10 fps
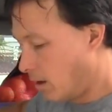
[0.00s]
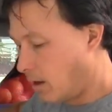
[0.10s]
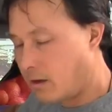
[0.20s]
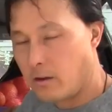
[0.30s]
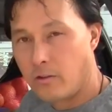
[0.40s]

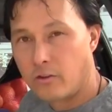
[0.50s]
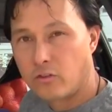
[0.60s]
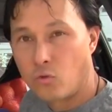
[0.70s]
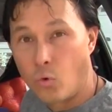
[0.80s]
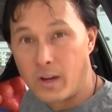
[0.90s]
And uh,
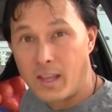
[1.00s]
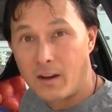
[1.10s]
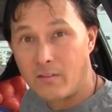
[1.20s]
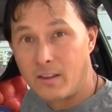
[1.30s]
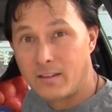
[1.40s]
there's
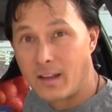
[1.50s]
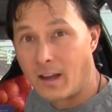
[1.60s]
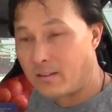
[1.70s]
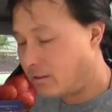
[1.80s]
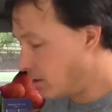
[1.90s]
twenty-eight of these
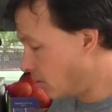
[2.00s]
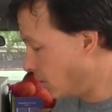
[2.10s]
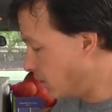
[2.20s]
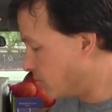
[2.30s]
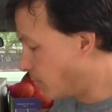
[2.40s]
guys in here.
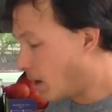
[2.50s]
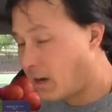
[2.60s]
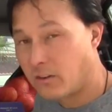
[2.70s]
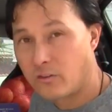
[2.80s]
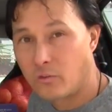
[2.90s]
Each
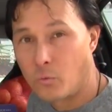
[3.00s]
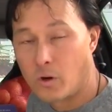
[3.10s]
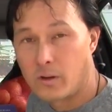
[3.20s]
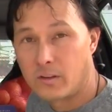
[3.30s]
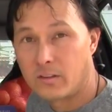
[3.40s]
box
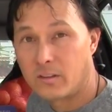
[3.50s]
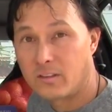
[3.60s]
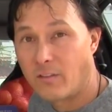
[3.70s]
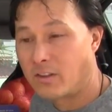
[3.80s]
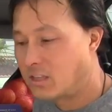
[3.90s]
was
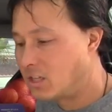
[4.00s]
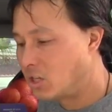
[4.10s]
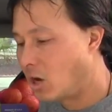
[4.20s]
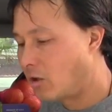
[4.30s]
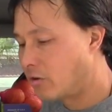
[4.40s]

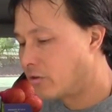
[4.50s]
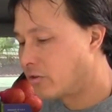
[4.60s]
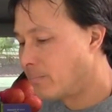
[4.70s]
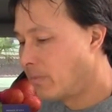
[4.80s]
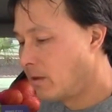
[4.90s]
seventeen
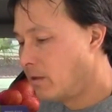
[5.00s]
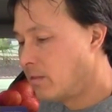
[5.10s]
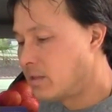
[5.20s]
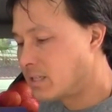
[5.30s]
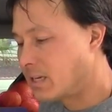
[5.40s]

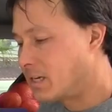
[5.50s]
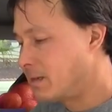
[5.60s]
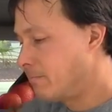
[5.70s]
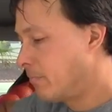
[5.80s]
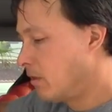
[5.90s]
dollars this
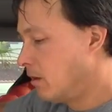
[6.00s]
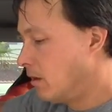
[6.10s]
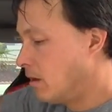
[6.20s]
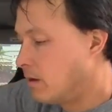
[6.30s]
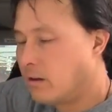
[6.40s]
time.
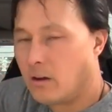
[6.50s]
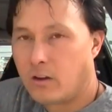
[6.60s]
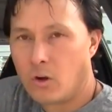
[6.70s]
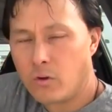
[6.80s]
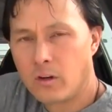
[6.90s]
And uh,
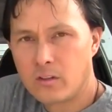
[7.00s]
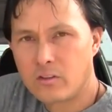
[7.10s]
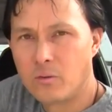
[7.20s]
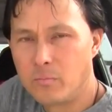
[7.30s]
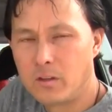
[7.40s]

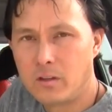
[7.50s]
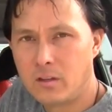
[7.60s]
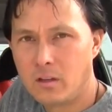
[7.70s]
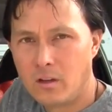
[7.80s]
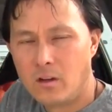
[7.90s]
coconuts to
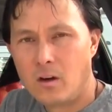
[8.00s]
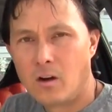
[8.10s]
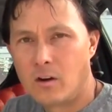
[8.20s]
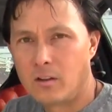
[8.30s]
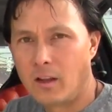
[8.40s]
me
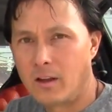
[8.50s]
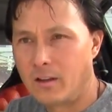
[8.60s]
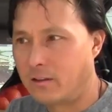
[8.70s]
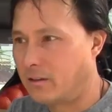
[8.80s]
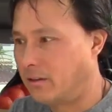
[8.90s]
are
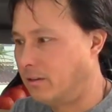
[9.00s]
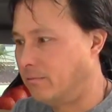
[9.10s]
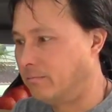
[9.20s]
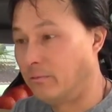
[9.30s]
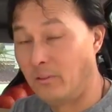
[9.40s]
like uh,